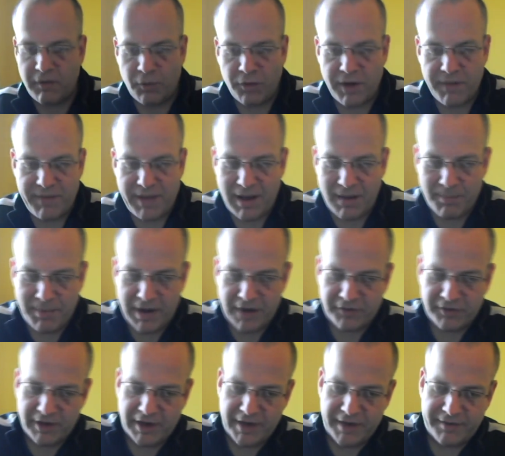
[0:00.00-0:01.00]
So I'll give that a
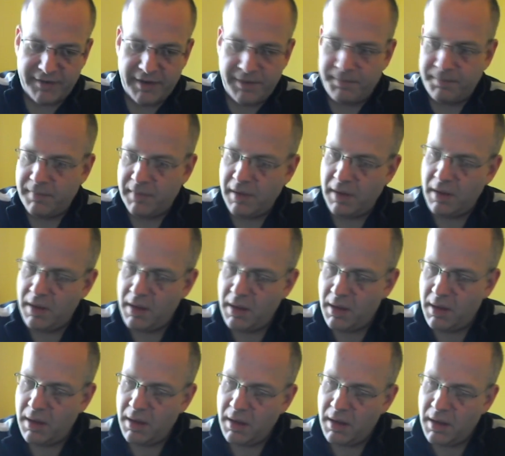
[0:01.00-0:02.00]
bash later,
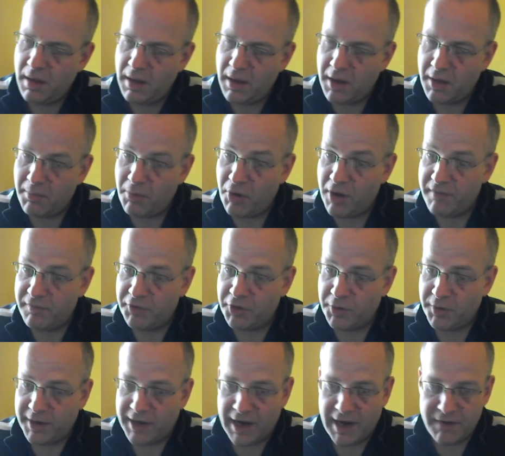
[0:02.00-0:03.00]
and I might even
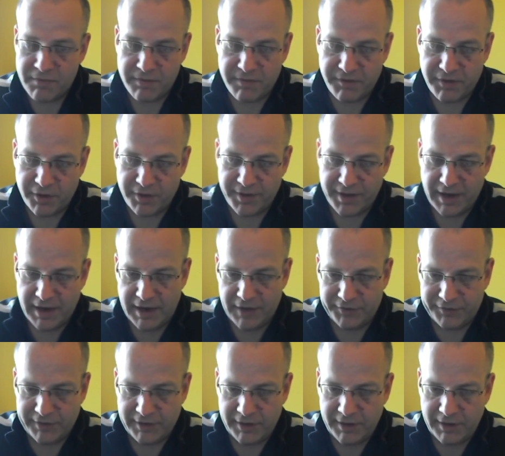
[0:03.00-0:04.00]
do a game review of
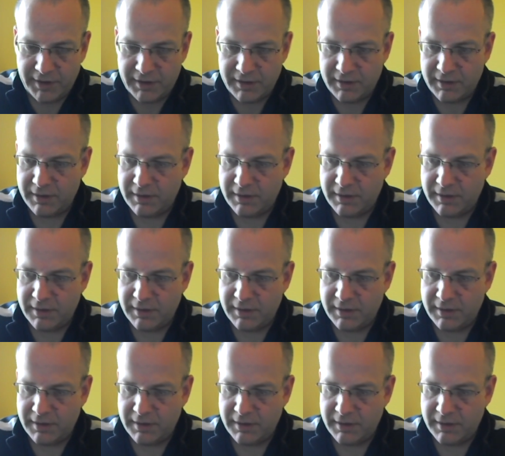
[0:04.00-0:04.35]
that actually.